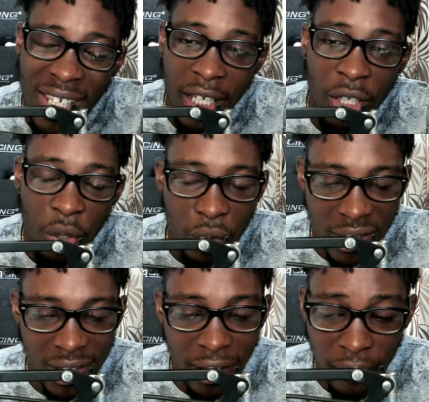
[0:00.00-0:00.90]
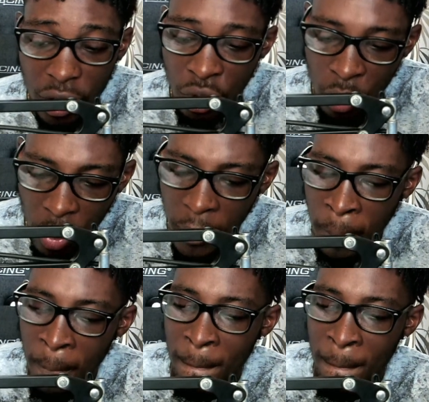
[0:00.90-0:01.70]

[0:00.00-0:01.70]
take out the stuff that you want.